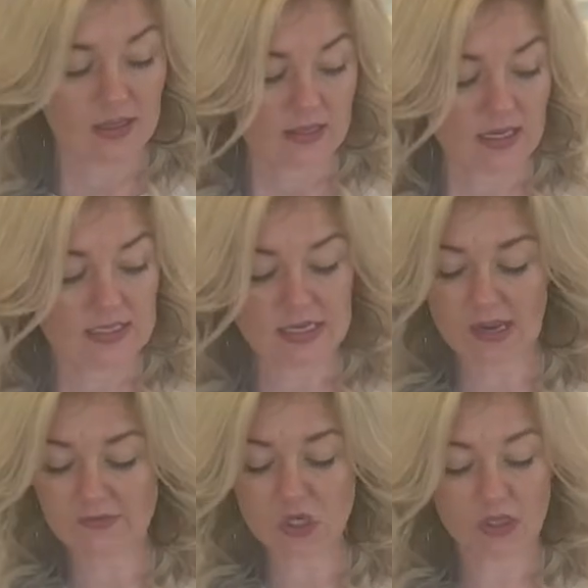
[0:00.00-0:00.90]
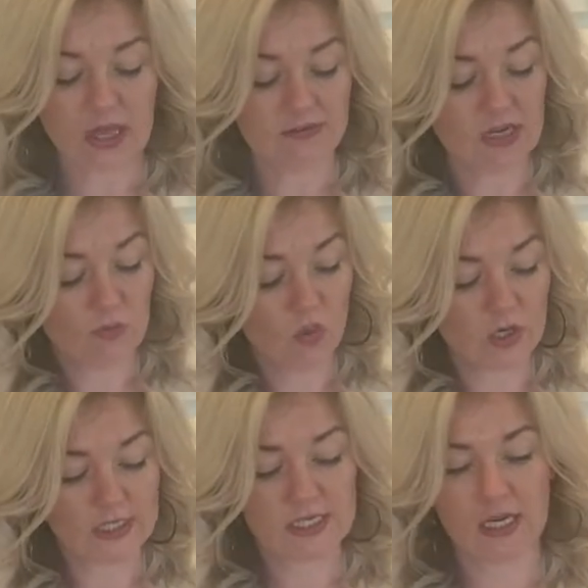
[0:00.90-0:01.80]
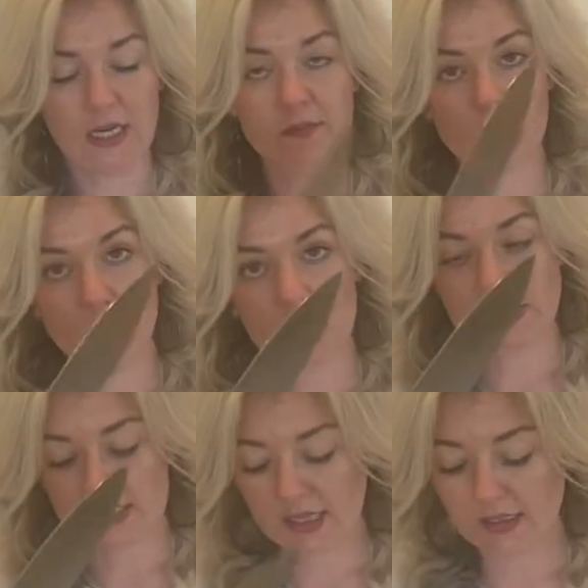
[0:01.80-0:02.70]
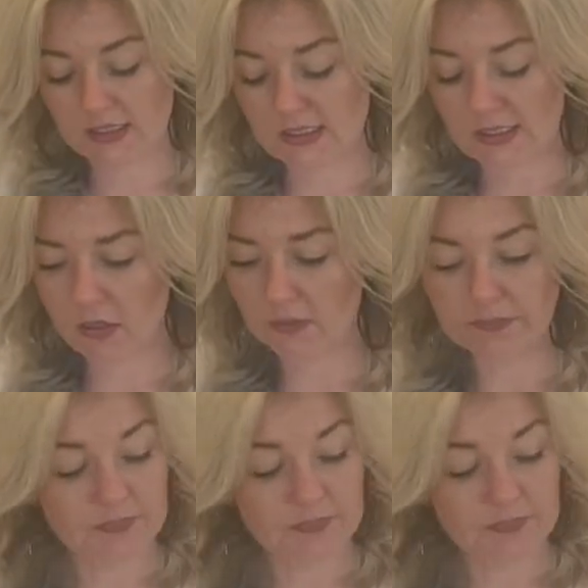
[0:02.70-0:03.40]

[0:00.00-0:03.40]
These knives are lifetime warranty, are stainless steel.